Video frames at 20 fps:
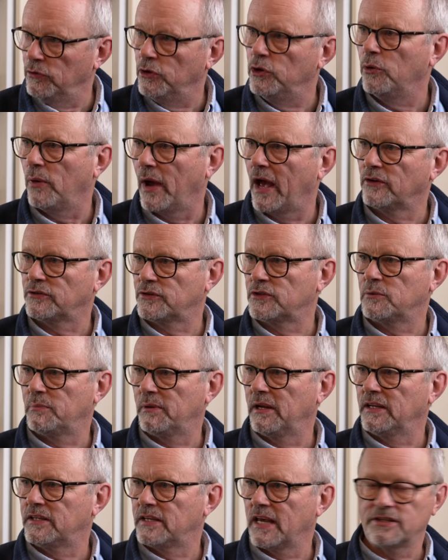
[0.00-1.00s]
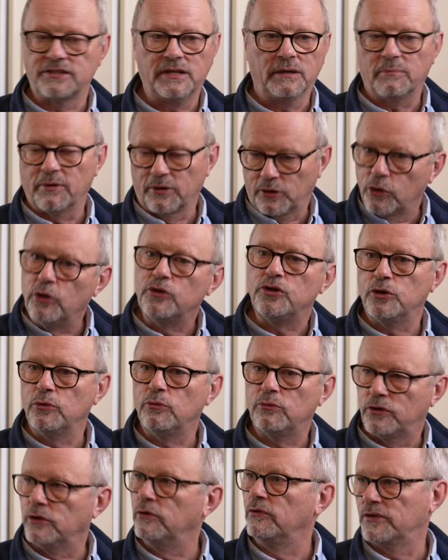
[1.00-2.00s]
new houses are being tested, but could you
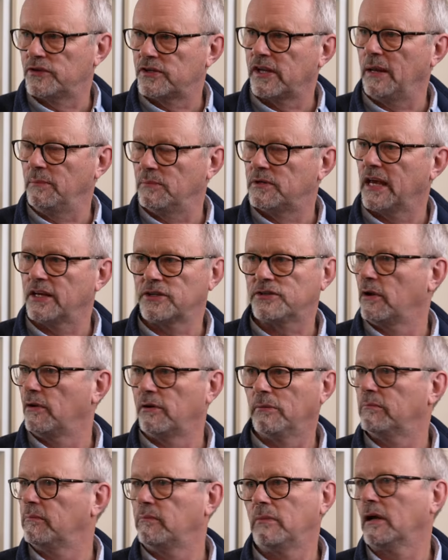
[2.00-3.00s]
do the same test on